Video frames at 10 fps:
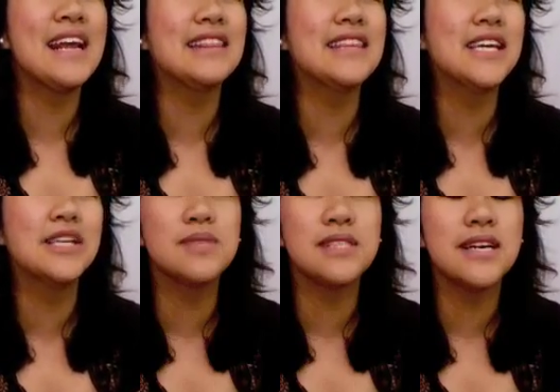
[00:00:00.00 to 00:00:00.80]
I think
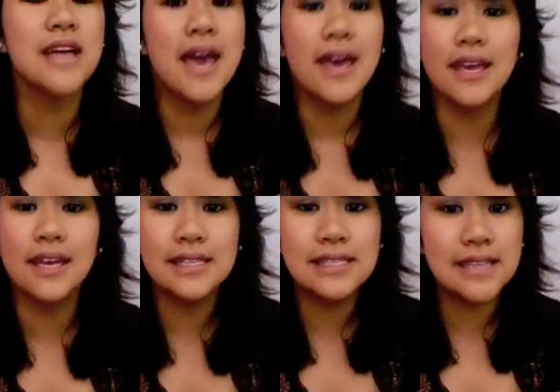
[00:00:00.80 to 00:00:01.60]
I'm stuck
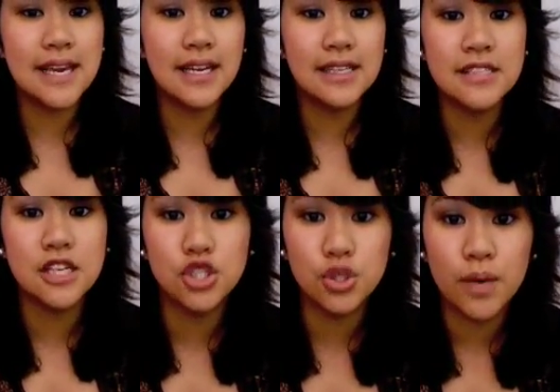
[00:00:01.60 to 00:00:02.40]
in a sticky
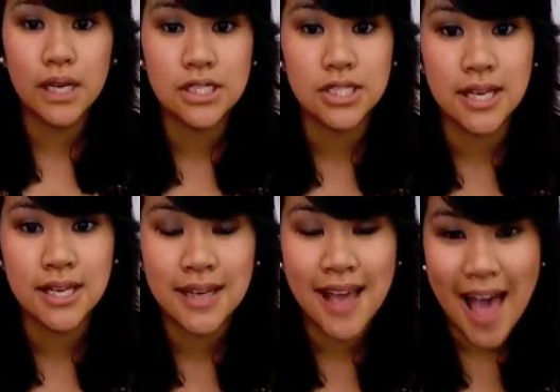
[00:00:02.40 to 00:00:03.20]

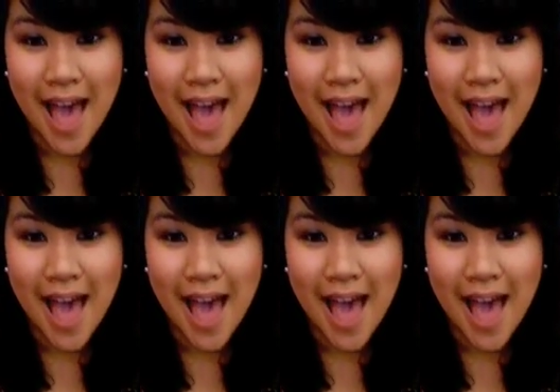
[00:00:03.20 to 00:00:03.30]
situation.